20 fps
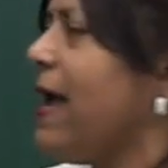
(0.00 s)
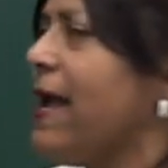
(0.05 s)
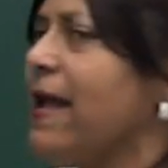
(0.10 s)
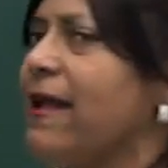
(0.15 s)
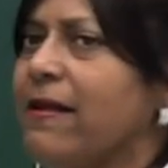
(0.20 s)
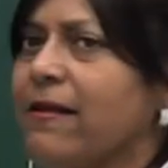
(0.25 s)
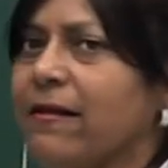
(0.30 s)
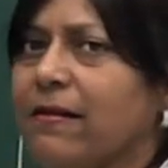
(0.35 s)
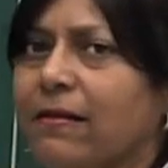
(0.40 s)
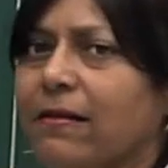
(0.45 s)

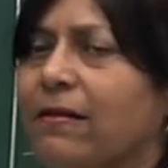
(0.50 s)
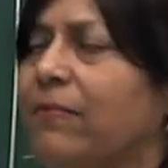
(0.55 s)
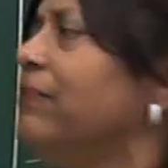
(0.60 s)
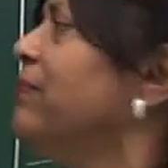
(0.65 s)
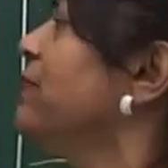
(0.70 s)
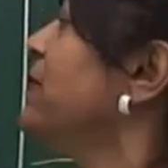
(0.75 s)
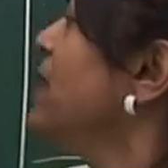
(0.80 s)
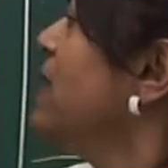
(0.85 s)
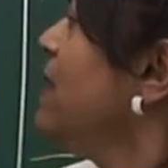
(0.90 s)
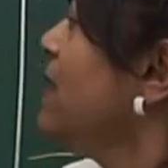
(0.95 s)
angle.
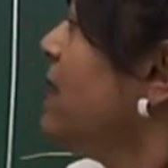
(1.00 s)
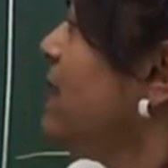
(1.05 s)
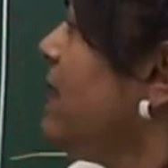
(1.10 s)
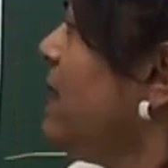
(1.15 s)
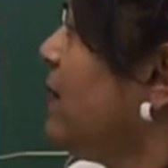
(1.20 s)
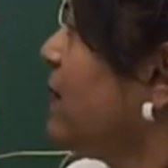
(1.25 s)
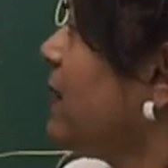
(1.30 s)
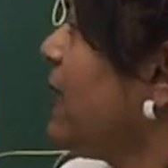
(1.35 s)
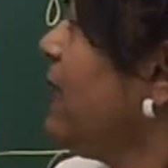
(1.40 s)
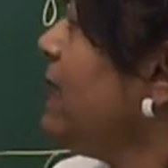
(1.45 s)

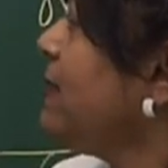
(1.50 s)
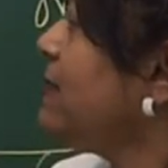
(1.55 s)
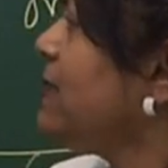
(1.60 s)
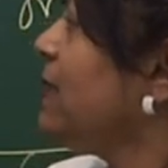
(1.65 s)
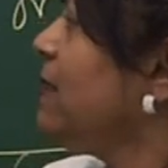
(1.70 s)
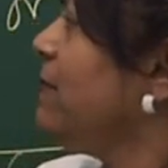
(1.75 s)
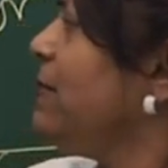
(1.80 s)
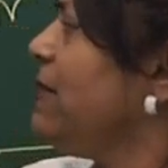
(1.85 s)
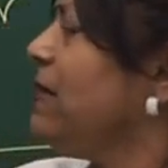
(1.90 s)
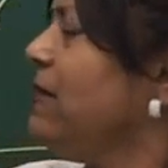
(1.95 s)
Now, can you
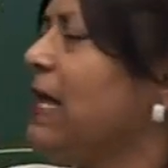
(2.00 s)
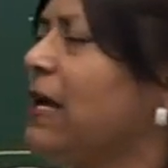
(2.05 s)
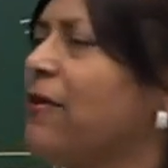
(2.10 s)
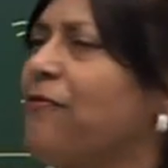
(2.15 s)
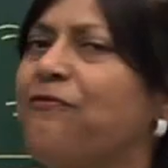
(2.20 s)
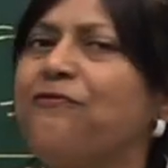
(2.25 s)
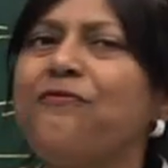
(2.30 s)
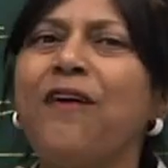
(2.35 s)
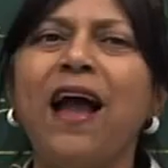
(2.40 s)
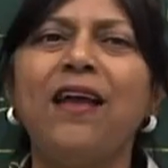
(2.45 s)
tell me there
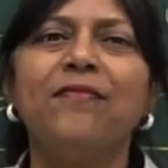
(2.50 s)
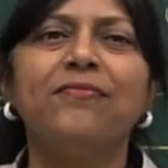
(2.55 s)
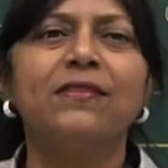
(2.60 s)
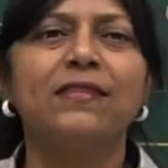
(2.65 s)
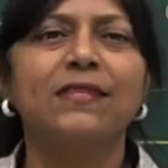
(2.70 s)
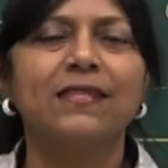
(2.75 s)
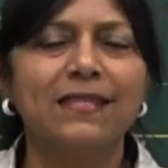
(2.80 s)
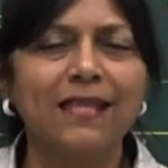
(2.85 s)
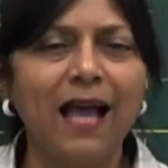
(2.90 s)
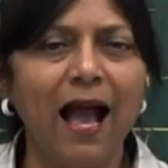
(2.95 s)
are 5
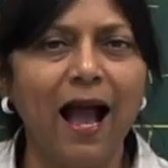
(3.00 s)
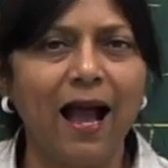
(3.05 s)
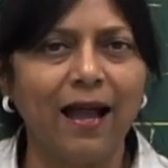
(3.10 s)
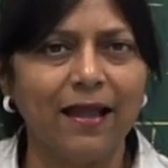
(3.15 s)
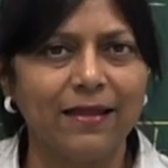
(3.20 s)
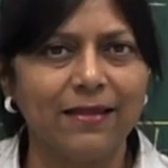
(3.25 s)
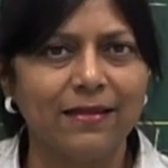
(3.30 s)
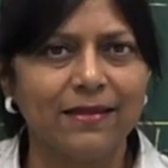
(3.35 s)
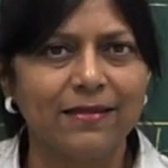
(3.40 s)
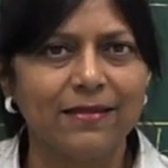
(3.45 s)

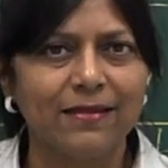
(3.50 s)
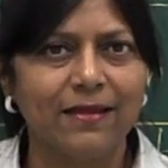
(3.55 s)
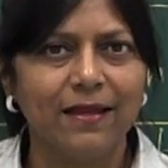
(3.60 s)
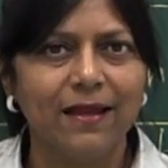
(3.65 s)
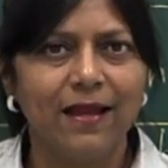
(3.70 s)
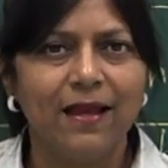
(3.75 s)
sides?